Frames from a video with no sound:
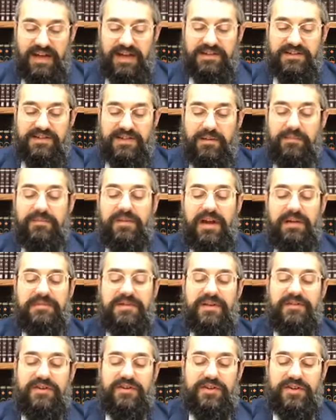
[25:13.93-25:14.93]
And
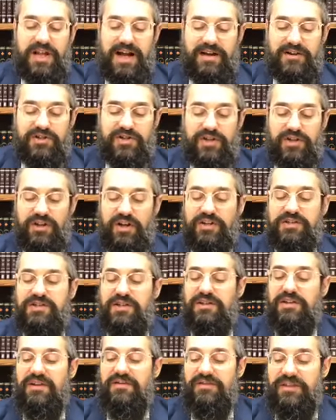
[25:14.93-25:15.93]
sometimes you have a star
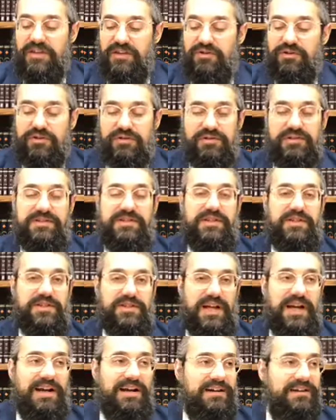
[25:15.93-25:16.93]
sheyatza alav It's a
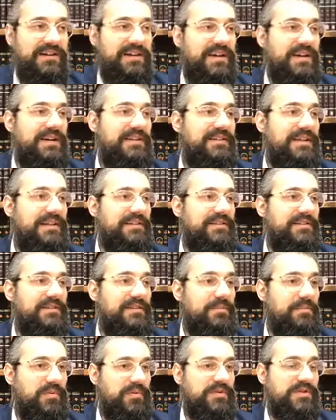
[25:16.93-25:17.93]
star that
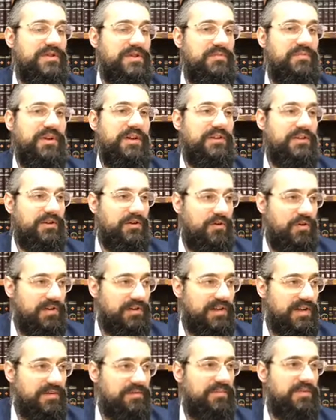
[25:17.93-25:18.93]
the person you bring it to
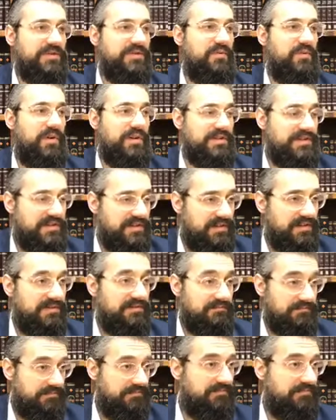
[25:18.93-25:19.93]
court and a person wants
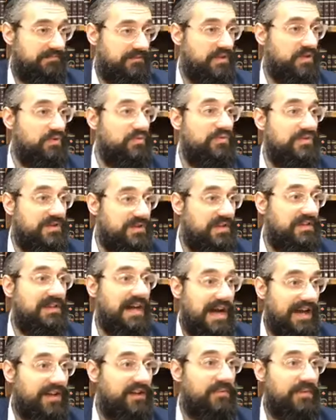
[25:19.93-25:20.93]
to use the
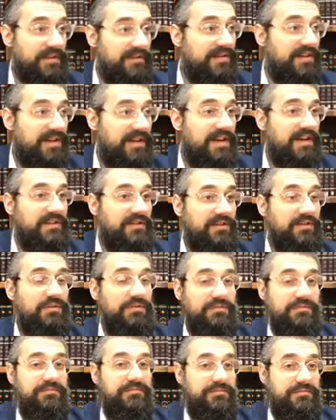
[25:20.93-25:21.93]
document
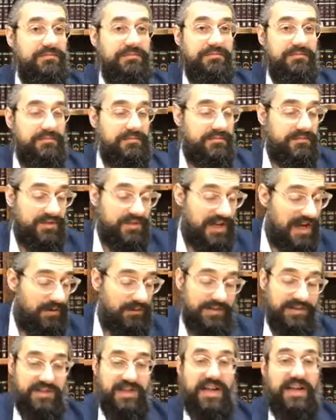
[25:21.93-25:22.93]
to,
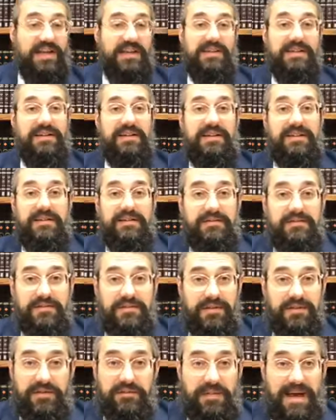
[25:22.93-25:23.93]
shall we say,
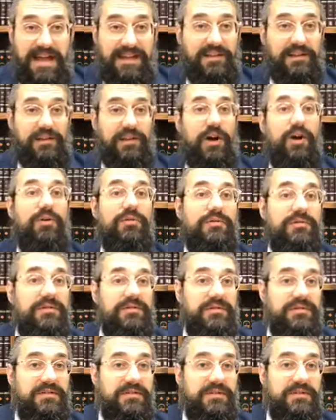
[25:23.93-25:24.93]
to demand a
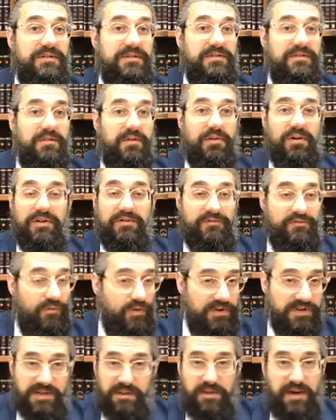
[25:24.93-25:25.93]
loan or
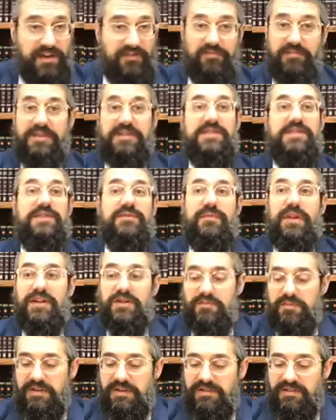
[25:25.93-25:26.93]
enforce some kind of business
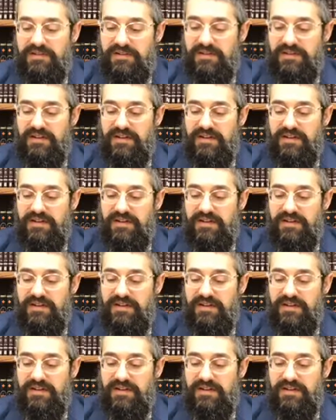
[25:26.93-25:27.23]
arrangement